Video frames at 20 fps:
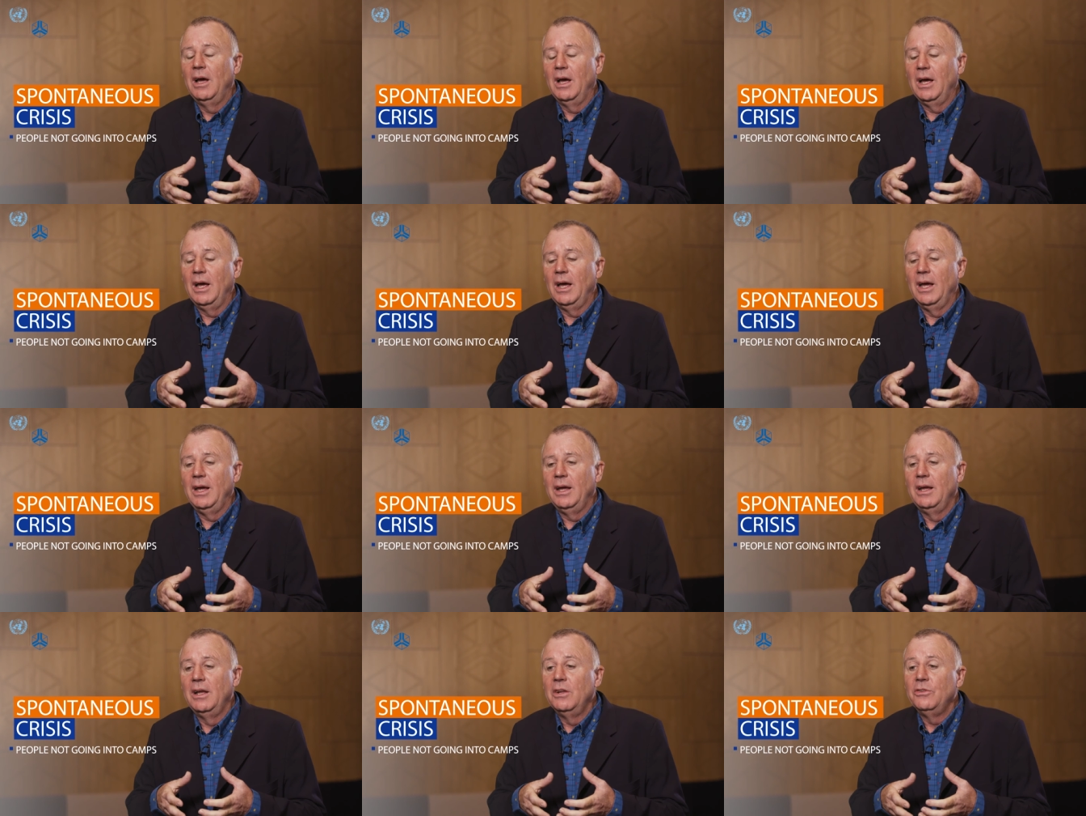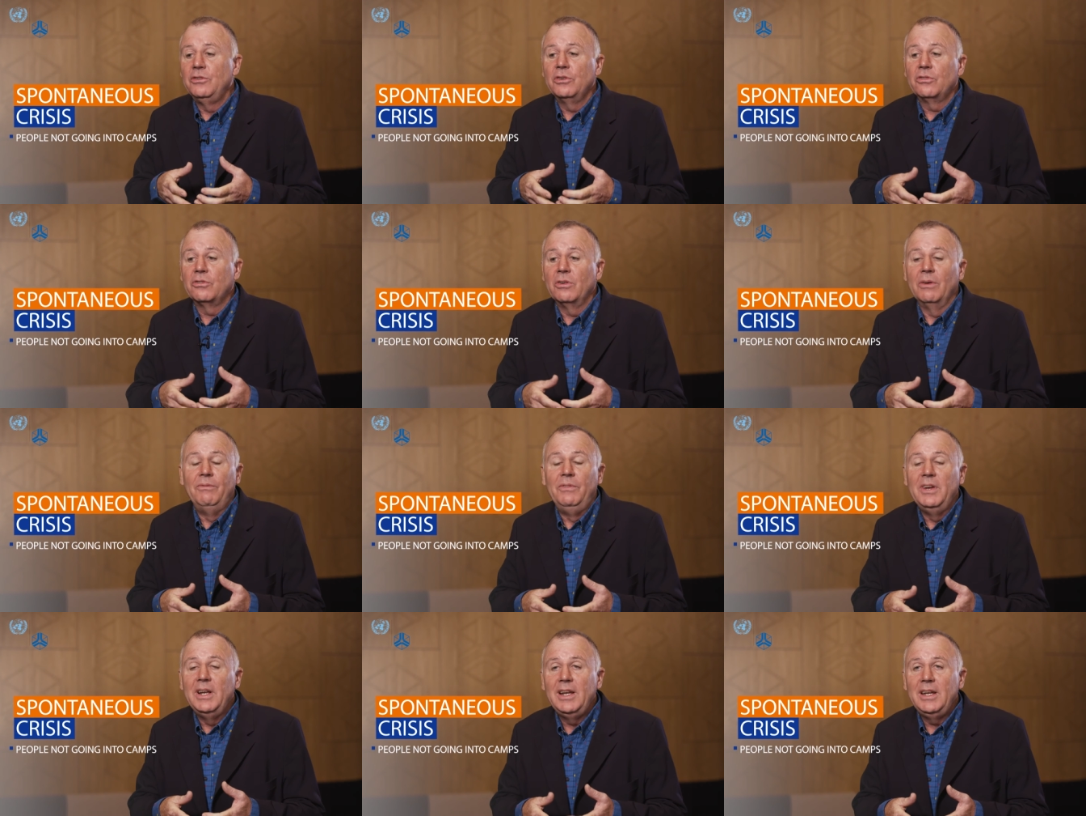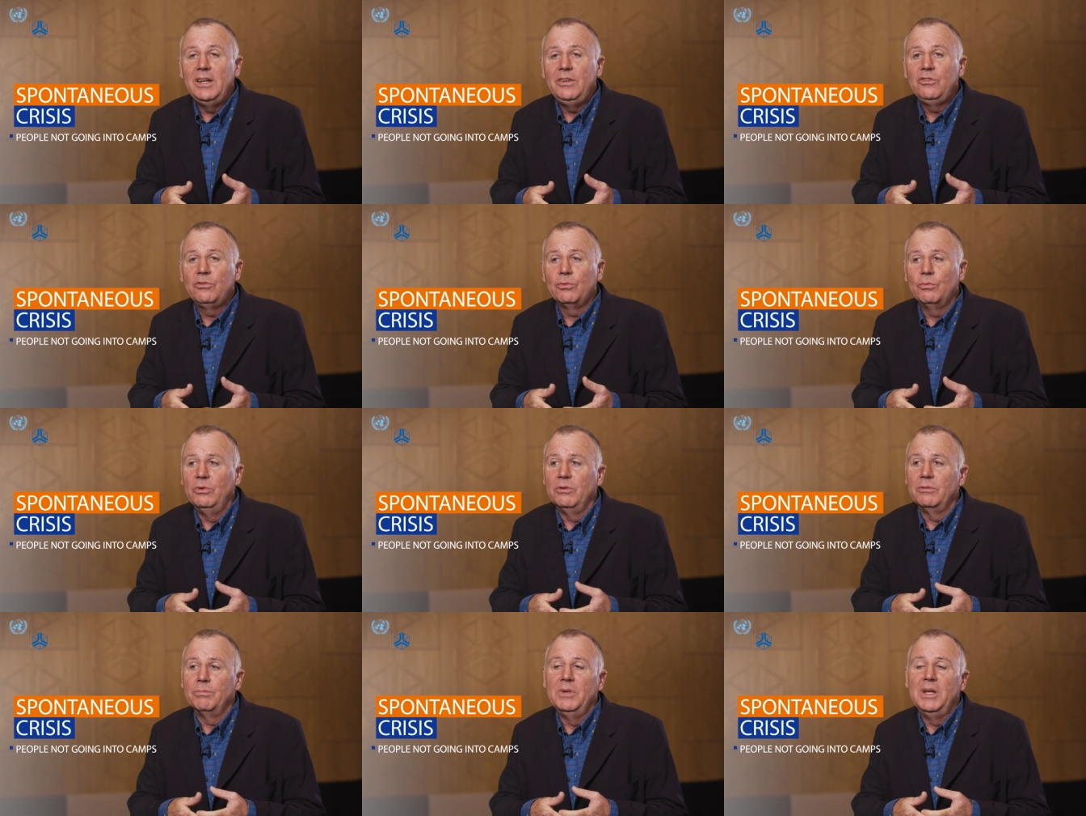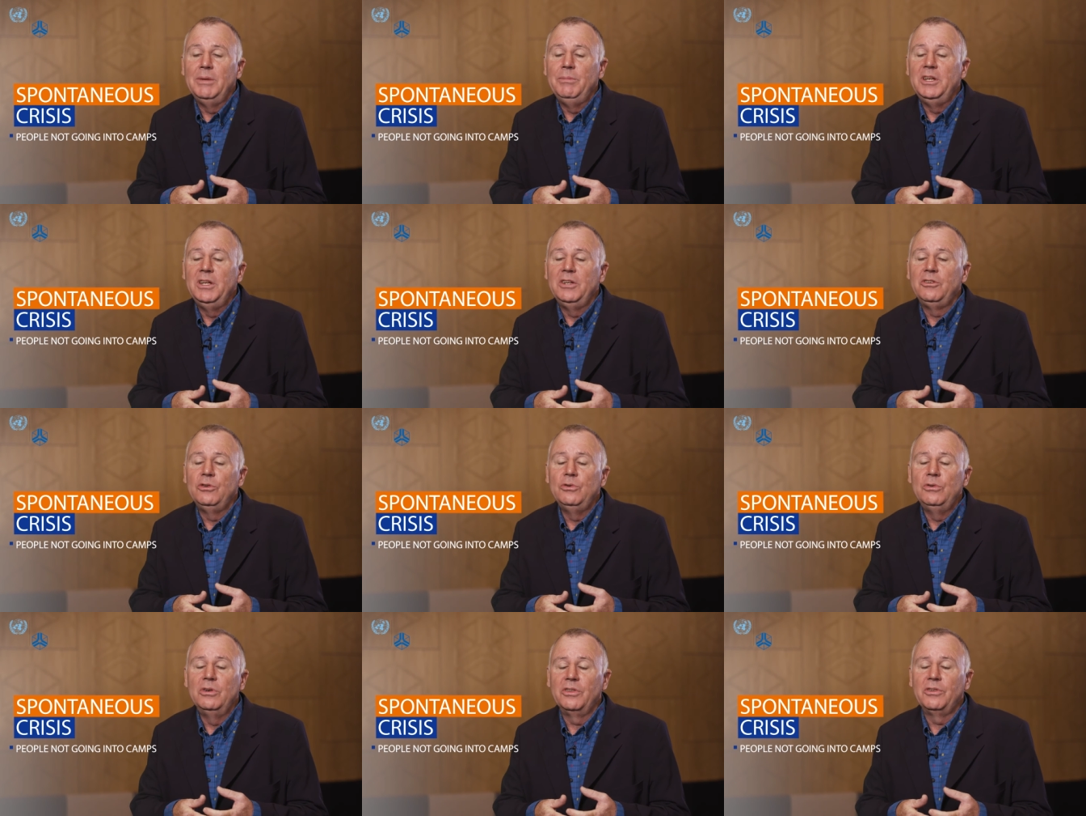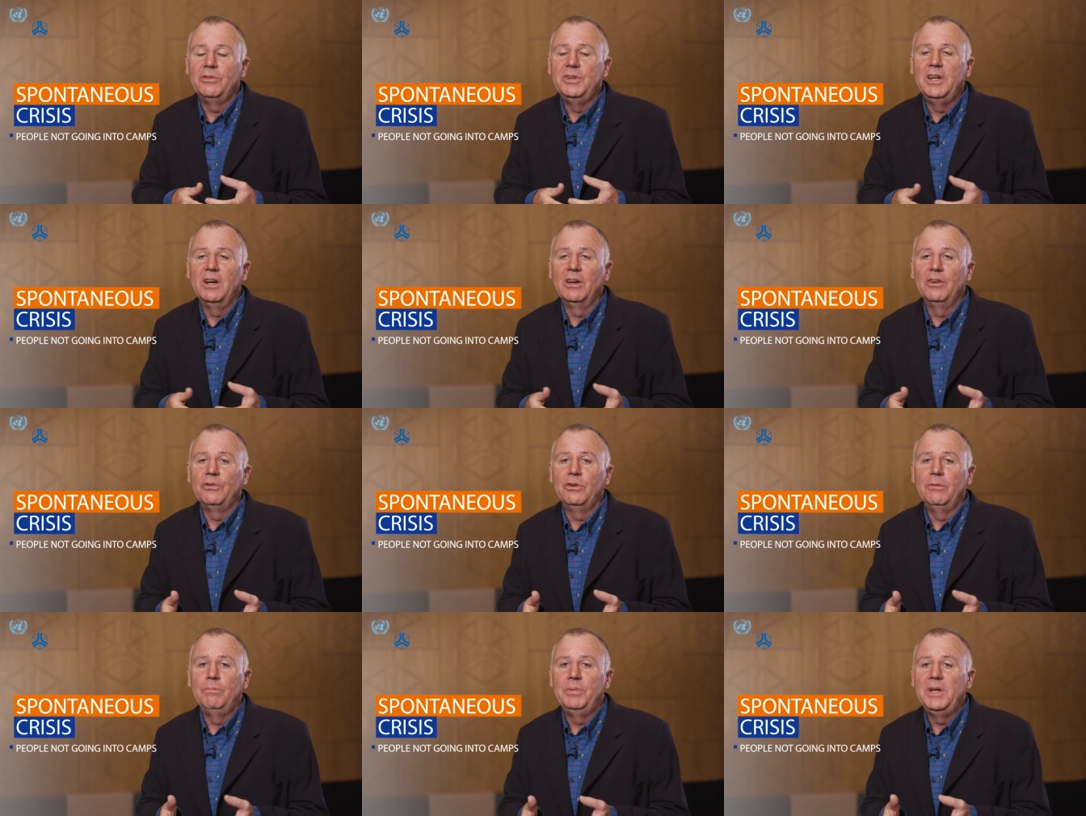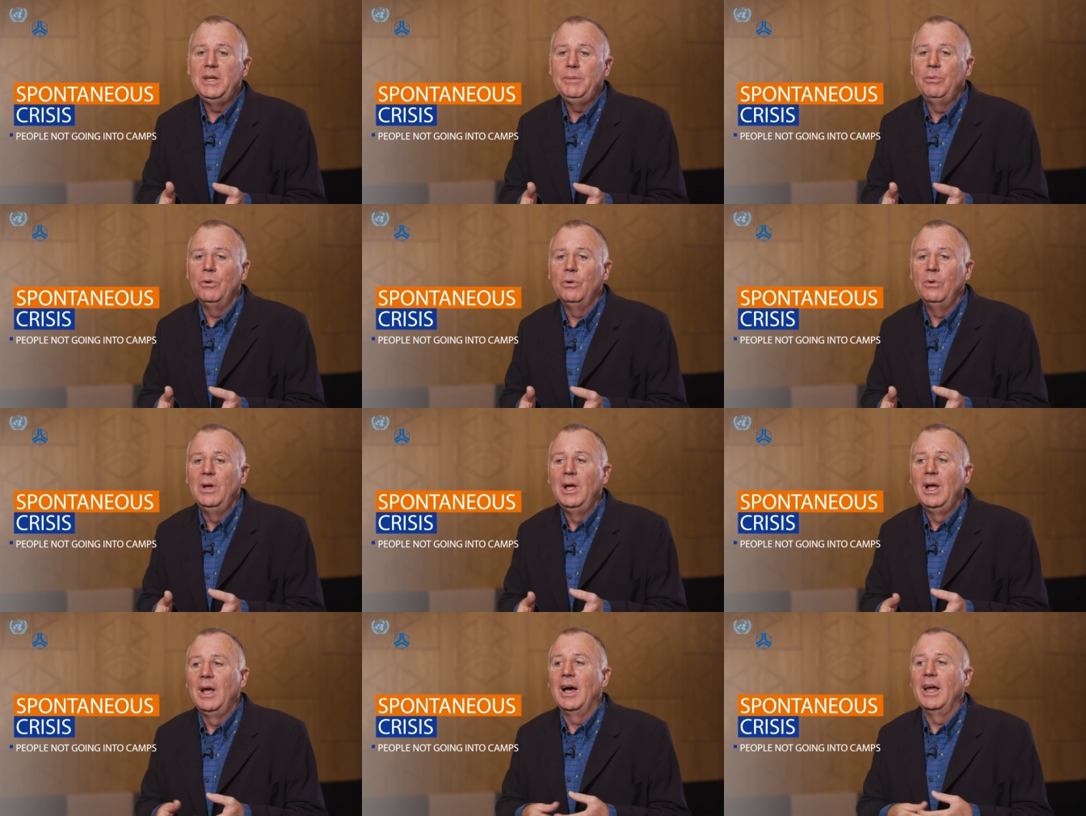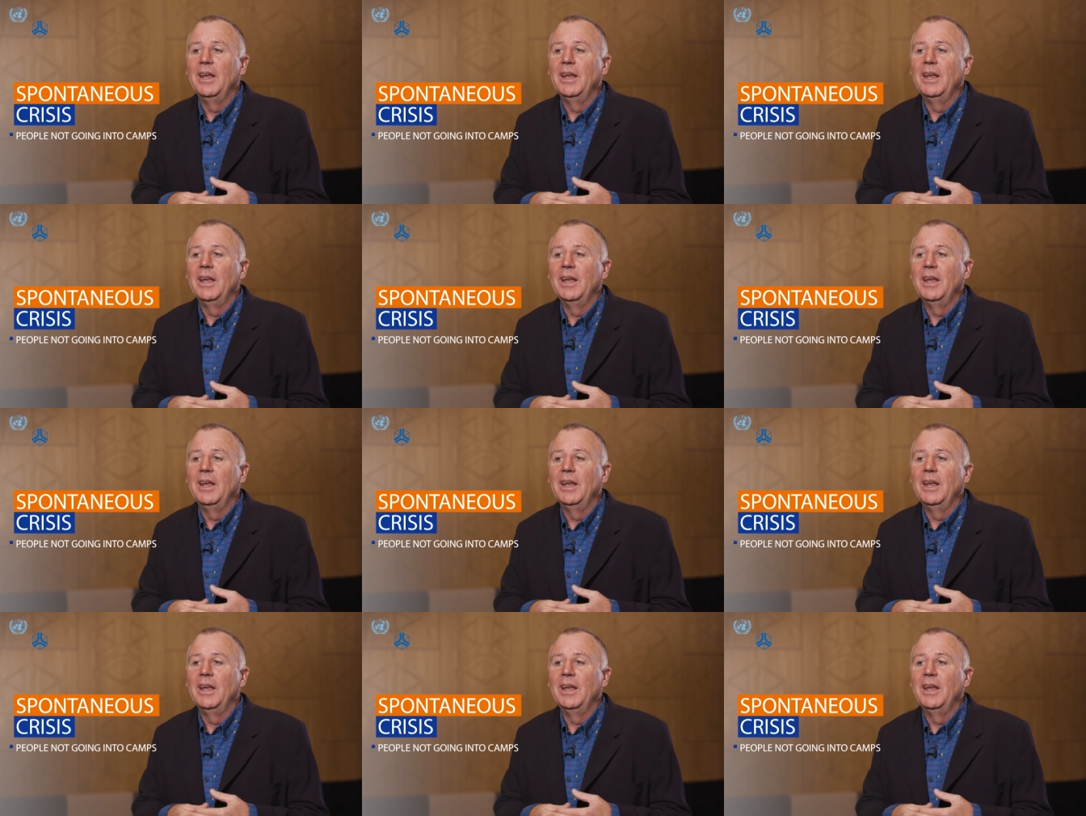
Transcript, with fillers: uh, just a village with maybe two or three hundred people,